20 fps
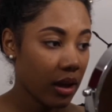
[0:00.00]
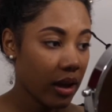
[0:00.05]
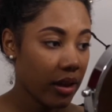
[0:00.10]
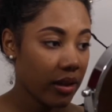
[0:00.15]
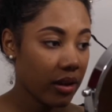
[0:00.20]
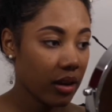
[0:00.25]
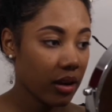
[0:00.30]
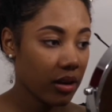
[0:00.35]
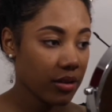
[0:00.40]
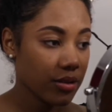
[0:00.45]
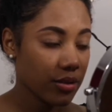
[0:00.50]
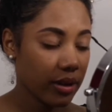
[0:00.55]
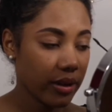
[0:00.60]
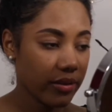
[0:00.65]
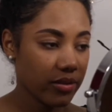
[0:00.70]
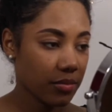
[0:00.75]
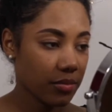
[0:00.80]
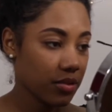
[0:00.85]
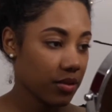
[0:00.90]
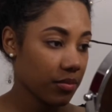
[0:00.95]
And it also
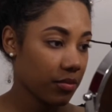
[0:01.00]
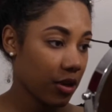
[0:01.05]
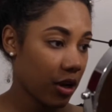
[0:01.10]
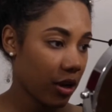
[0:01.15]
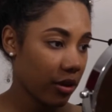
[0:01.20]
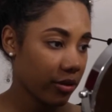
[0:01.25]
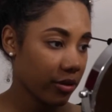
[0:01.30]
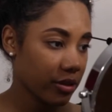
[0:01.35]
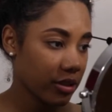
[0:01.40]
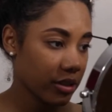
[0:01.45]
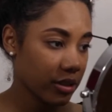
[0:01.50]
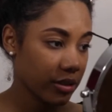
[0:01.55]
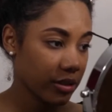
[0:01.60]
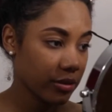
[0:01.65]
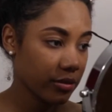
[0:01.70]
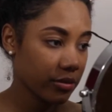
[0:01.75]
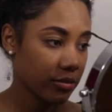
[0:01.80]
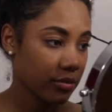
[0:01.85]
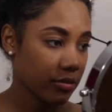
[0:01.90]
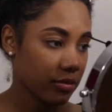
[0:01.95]
gives them some color
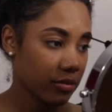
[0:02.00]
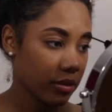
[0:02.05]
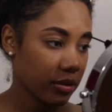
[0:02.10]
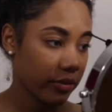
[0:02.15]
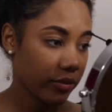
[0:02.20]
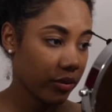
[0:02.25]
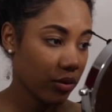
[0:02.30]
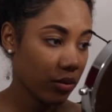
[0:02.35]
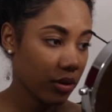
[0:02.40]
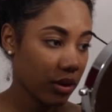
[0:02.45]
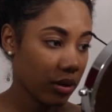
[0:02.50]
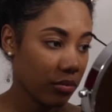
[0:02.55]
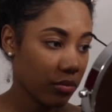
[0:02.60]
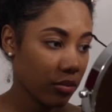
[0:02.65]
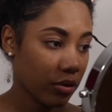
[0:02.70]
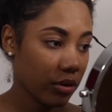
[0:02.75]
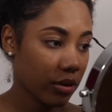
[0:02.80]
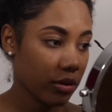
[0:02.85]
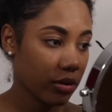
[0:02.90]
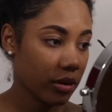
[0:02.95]
too, if you need
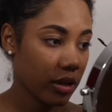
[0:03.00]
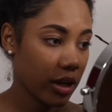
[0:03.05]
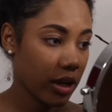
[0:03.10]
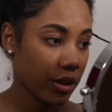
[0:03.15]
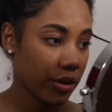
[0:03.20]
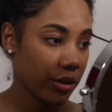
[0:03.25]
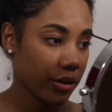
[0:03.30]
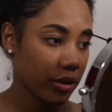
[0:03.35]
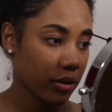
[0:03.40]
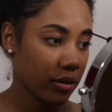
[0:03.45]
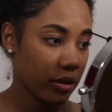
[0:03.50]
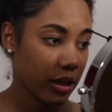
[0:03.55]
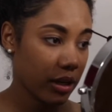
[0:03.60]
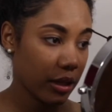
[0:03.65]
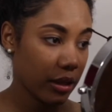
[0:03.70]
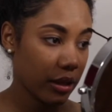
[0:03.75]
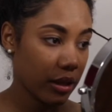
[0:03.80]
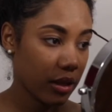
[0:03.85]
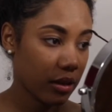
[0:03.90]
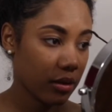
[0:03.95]
more color or
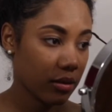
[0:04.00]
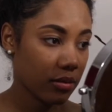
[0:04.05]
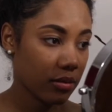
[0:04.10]
anything.